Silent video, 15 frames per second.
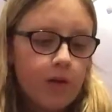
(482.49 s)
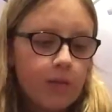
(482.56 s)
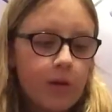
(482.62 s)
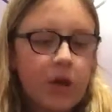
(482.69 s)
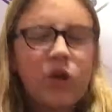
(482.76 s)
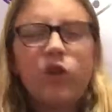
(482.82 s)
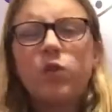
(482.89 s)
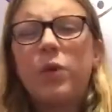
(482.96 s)

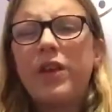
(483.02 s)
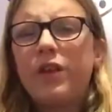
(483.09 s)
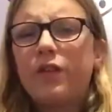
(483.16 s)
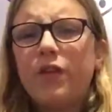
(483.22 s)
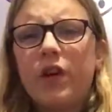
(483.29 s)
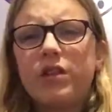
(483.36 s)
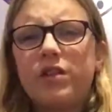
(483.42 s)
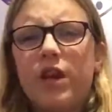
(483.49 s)
because when you
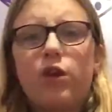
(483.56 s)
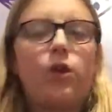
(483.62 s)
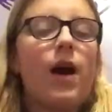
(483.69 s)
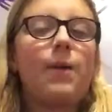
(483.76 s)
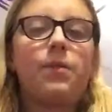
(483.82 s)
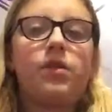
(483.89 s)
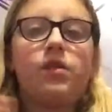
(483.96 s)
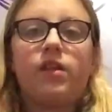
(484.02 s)
first get your
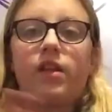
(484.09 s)
hamsters,